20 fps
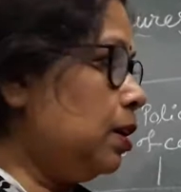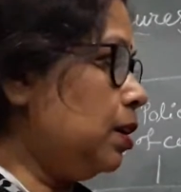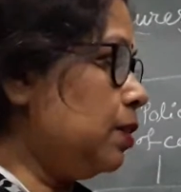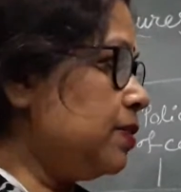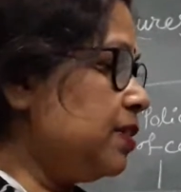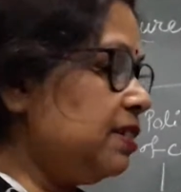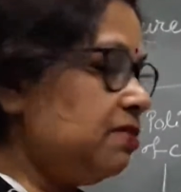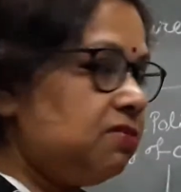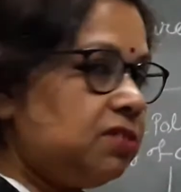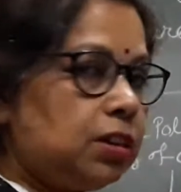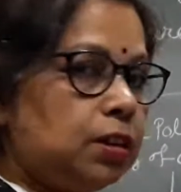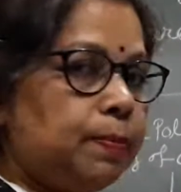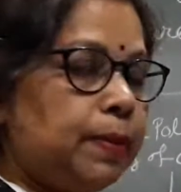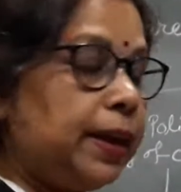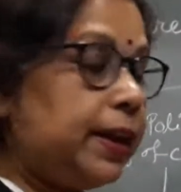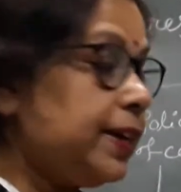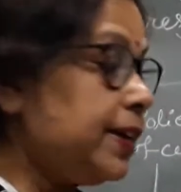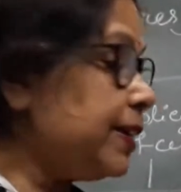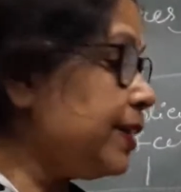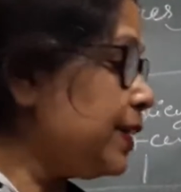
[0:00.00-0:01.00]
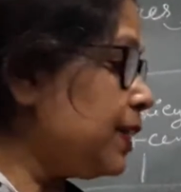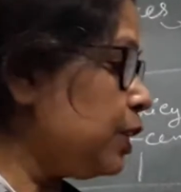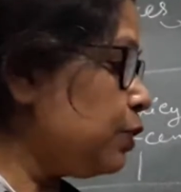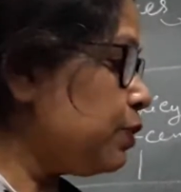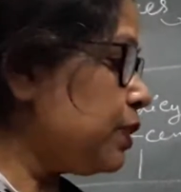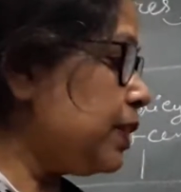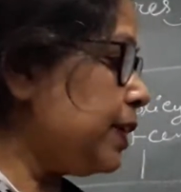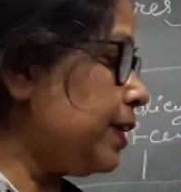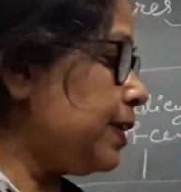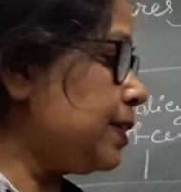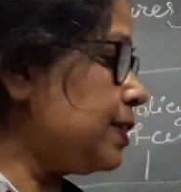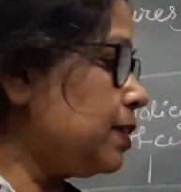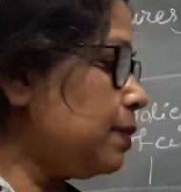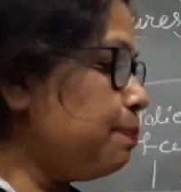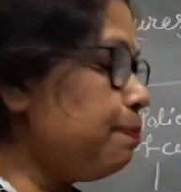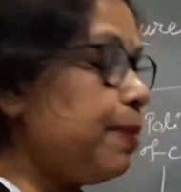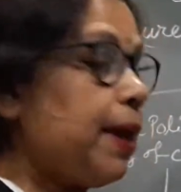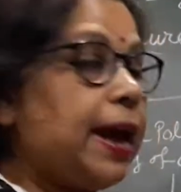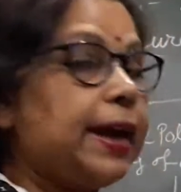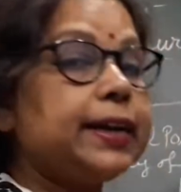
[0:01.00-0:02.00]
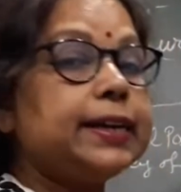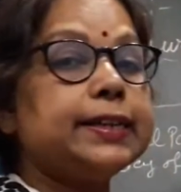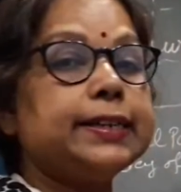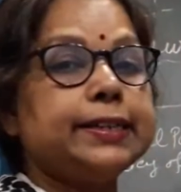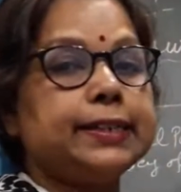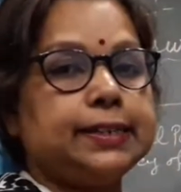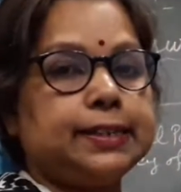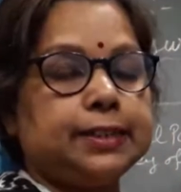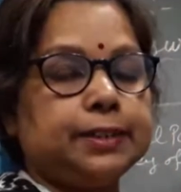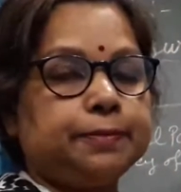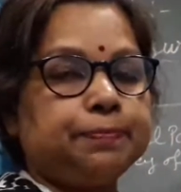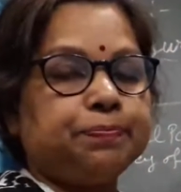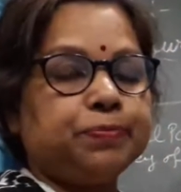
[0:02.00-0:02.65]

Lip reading: central bank reduces bank rate.